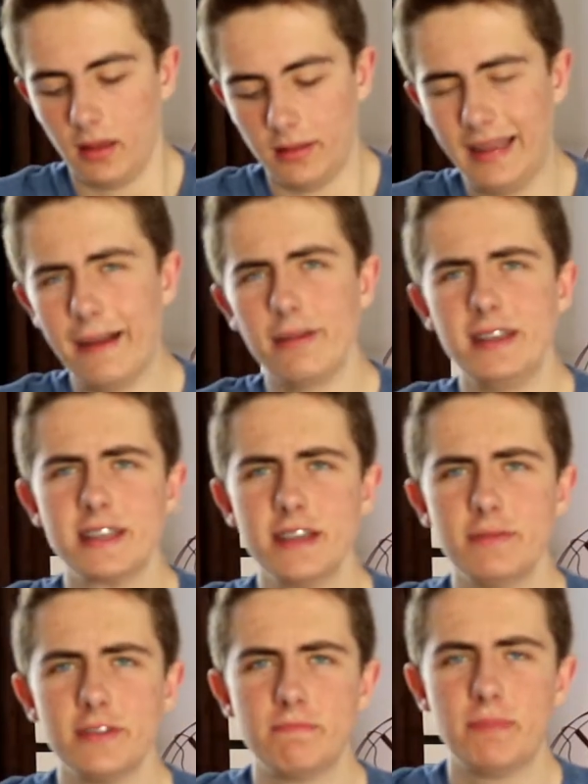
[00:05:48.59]
Now, in
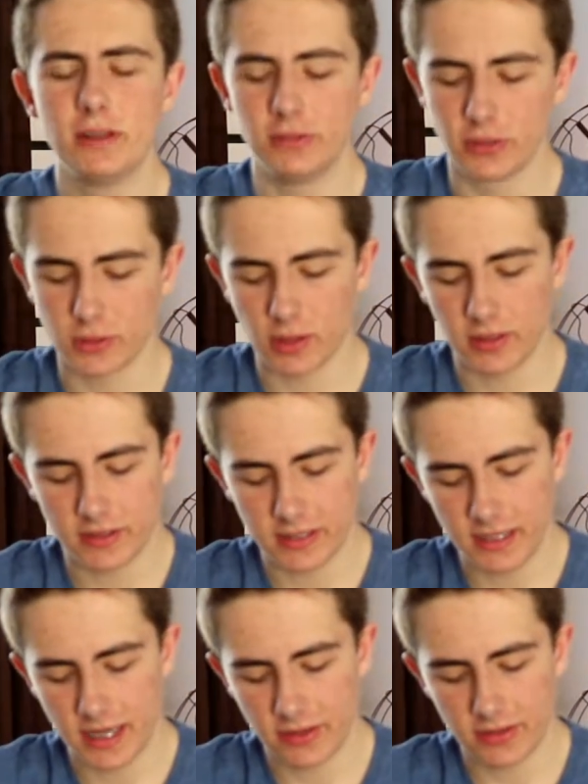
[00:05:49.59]
terms of build
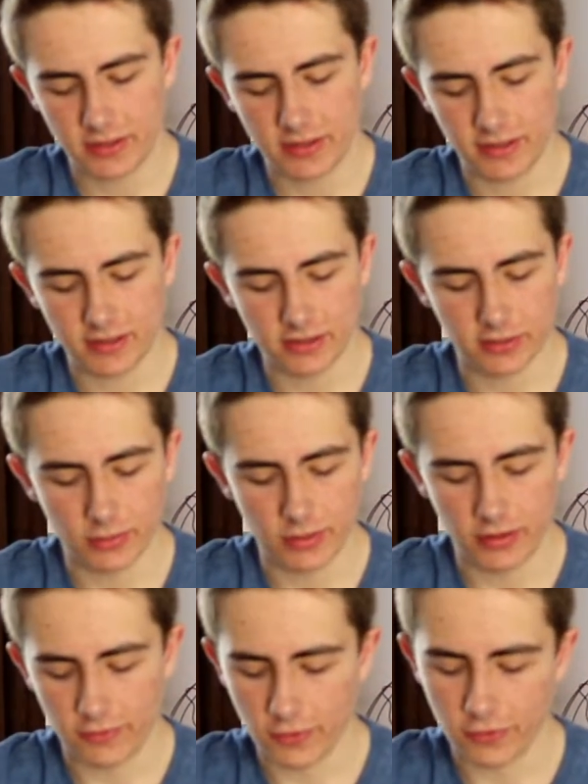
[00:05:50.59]
quality, now this is sort of
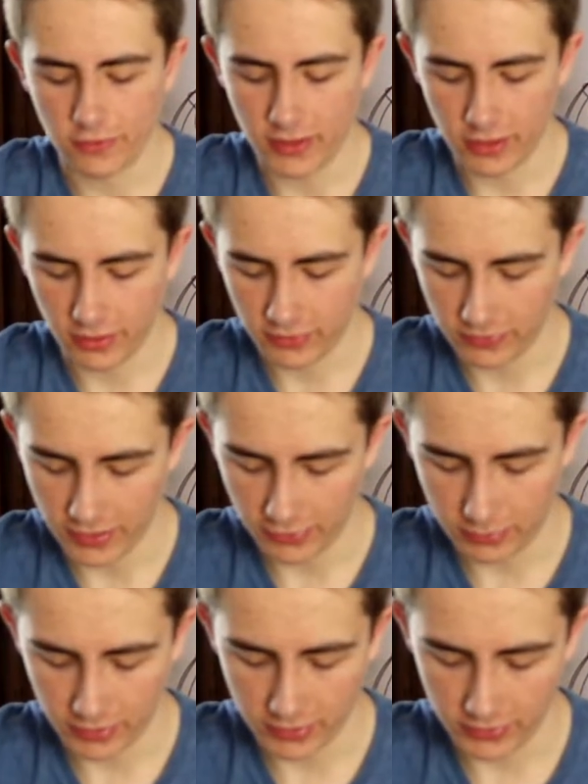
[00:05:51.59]
where it falls flat on its
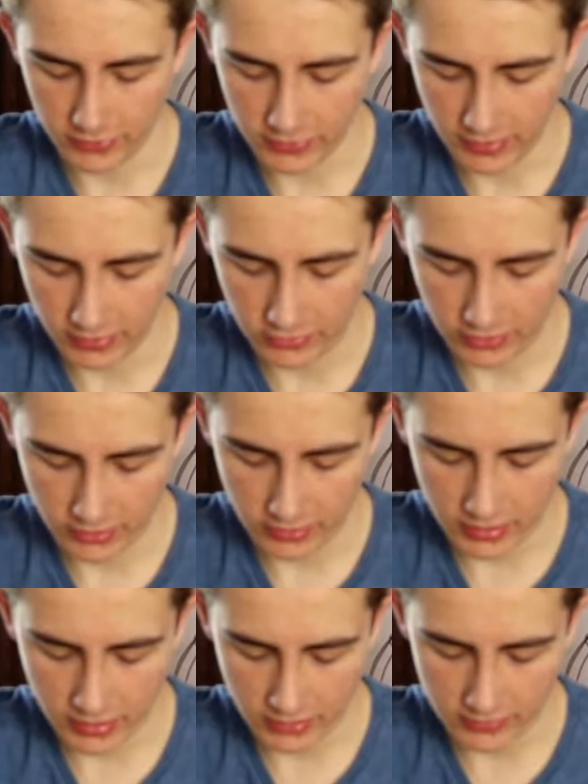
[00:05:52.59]
face because, as you know,
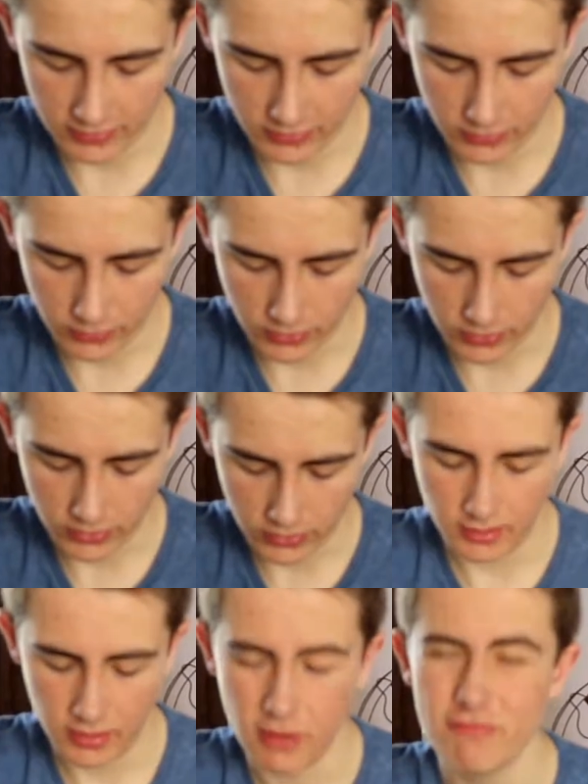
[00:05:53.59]
the 90s were,
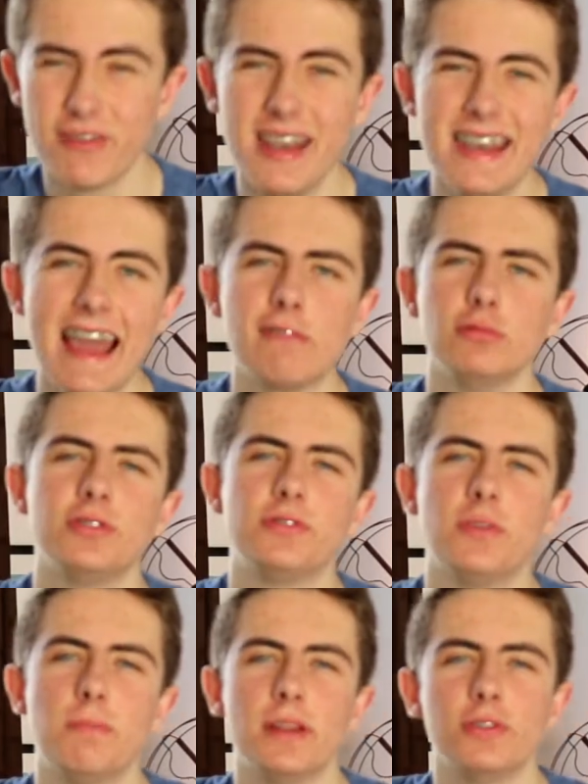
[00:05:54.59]
renowned
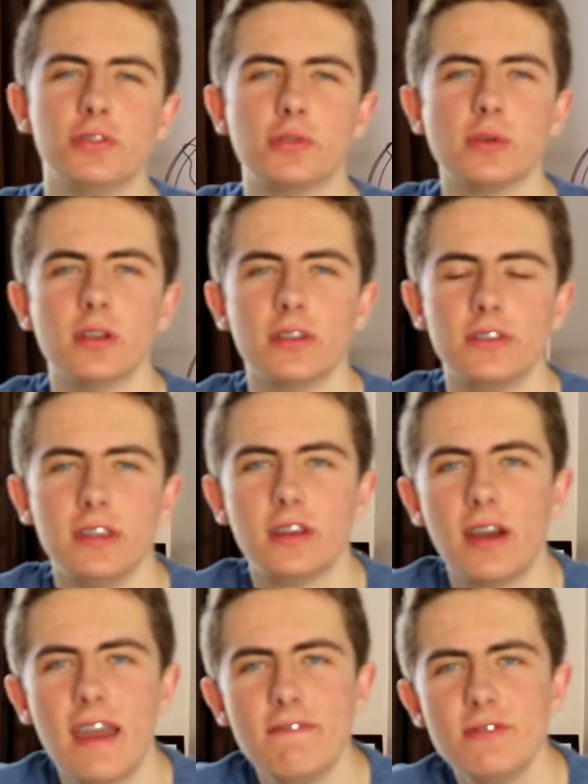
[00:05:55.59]
for build quality.
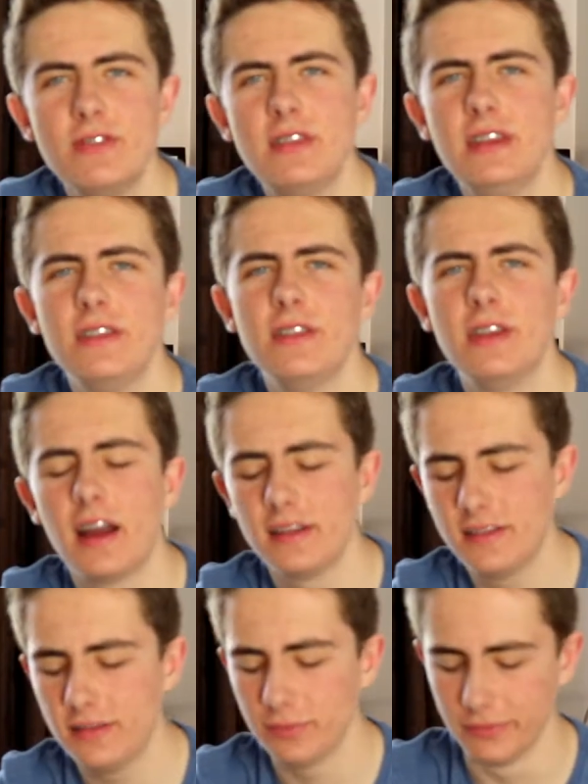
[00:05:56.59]
Everything in the
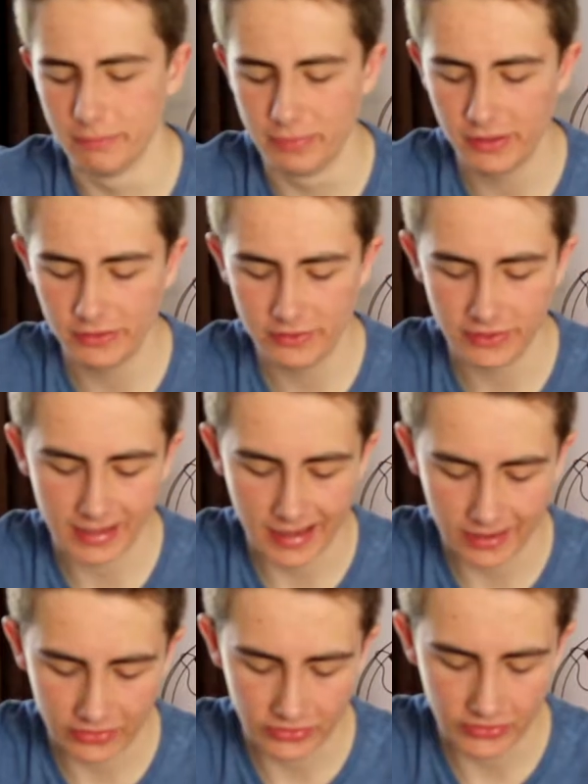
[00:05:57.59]
90s was built to
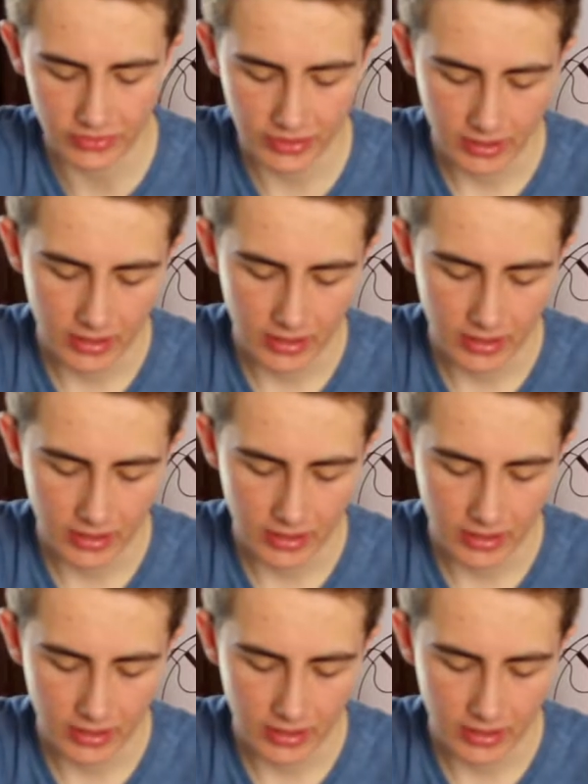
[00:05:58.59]
last.